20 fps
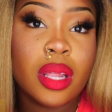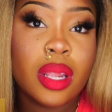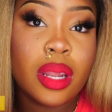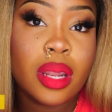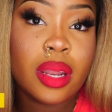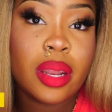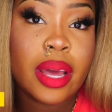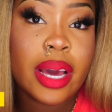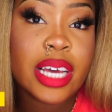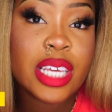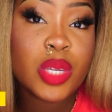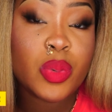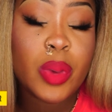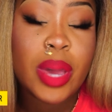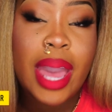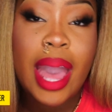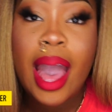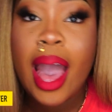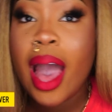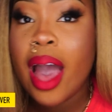Next we
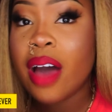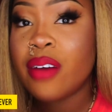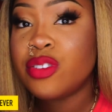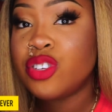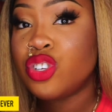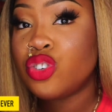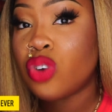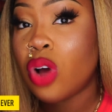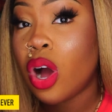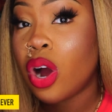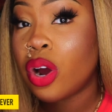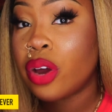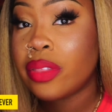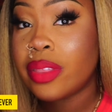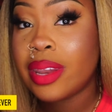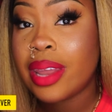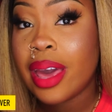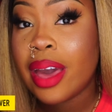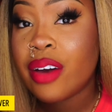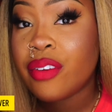have Stronger
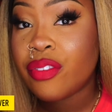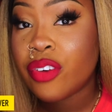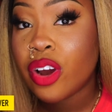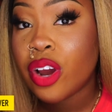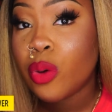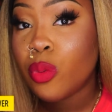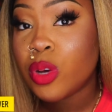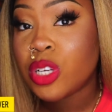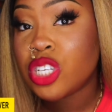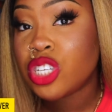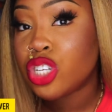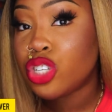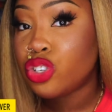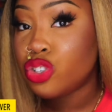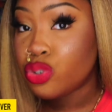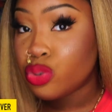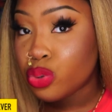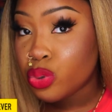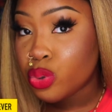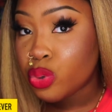Than Ever, which is a
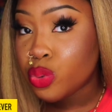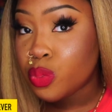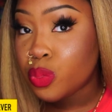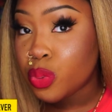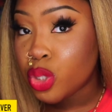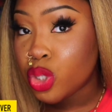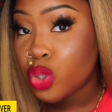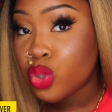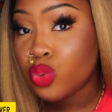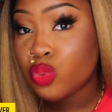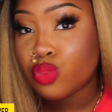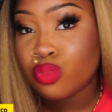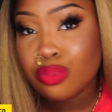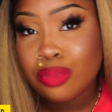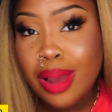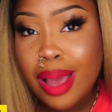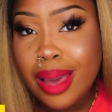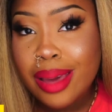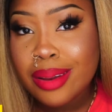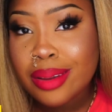true blue
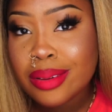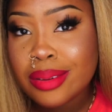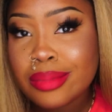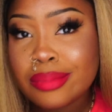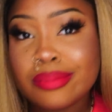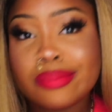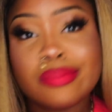red.